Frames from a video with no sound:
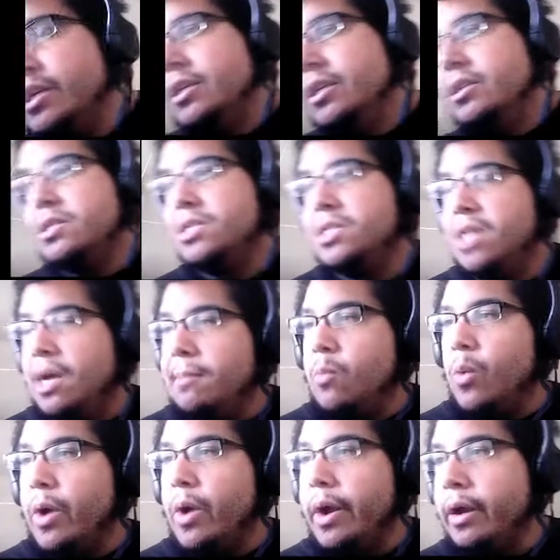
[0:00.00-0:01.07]

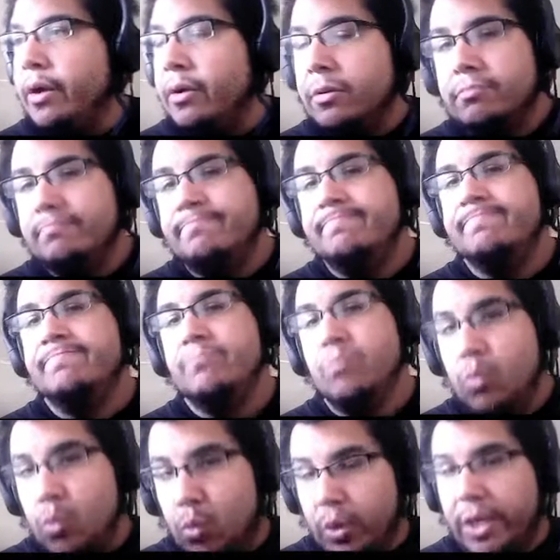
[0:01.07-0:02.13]
Somewhere
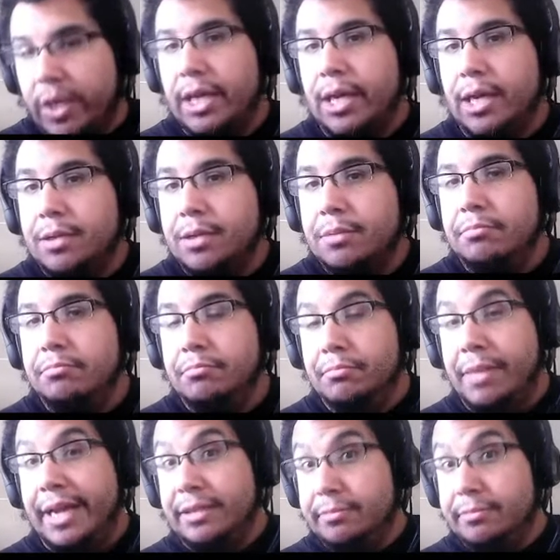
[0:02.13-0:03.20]
we
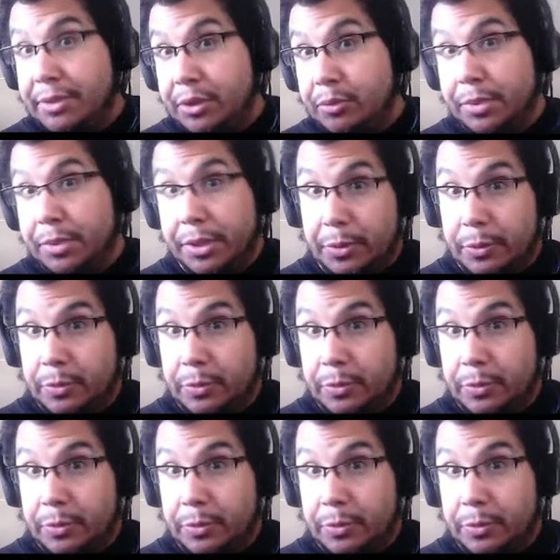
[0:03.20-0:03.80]
made a boo-boo.